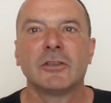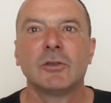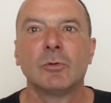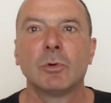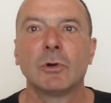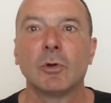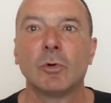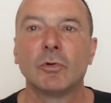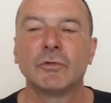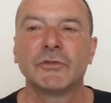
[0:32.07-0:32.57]
You
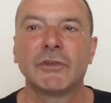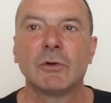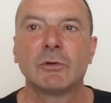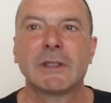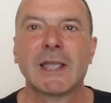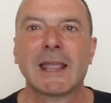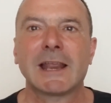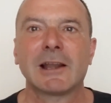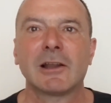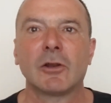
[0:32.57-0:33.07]
will also
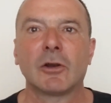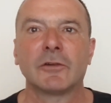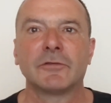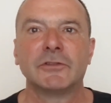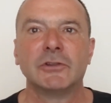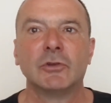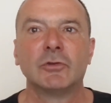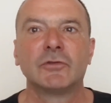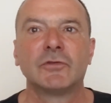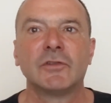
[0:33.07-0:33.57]
gain a lot of
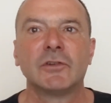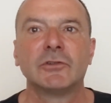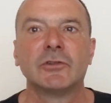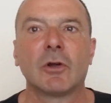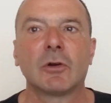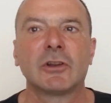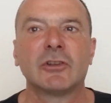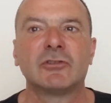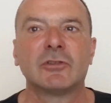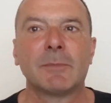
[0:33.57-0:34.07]
useful
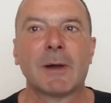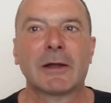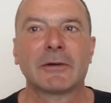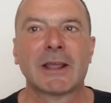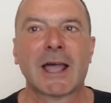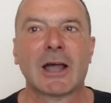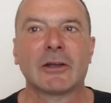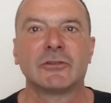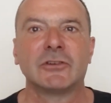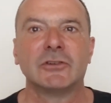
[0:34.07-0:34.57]
knowledge about
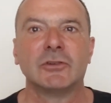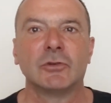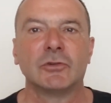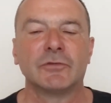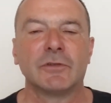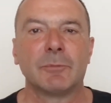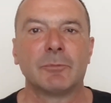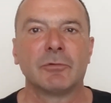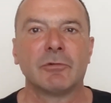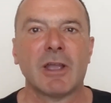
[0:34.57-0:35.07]
how to use
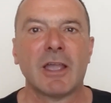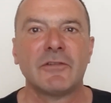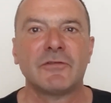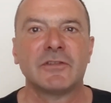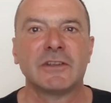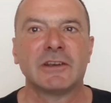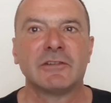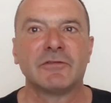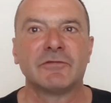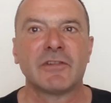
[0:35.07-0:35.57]
the
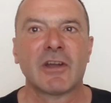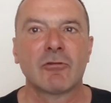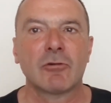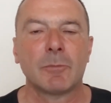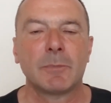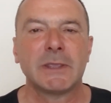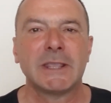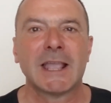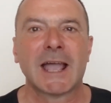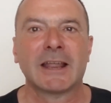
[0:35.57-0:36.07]
breath in
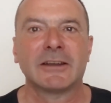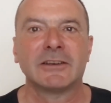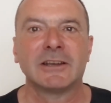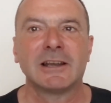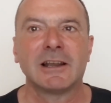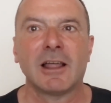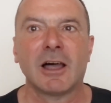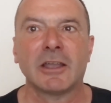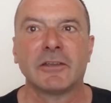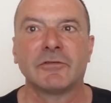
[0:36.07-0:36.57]
therapy and
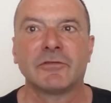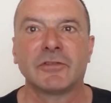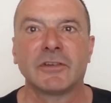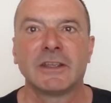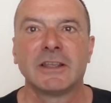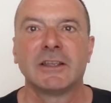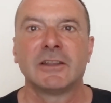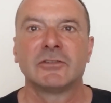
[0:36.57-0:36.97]
in life